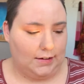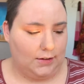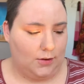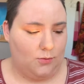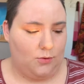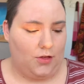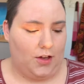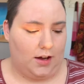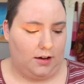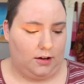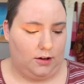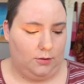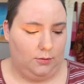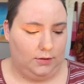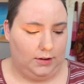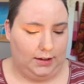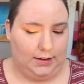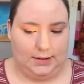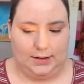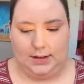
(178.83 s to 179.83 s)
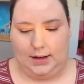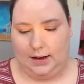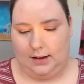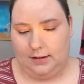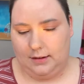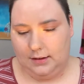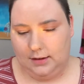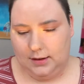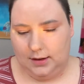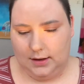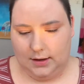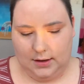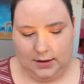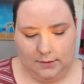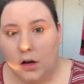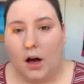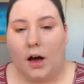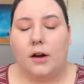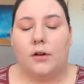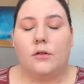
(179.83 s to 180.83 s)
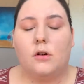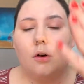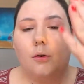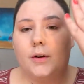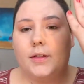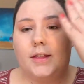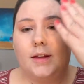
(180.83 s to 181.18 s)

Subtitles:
so thank you, Lisa. I don't know what